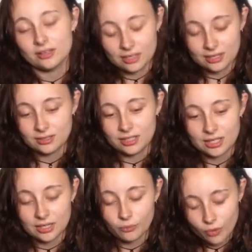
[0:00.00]
this
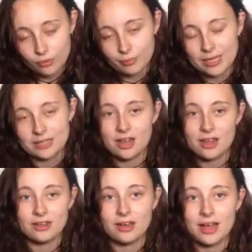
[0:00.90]
will be
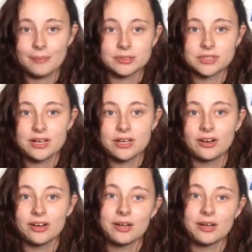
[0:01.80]
another episode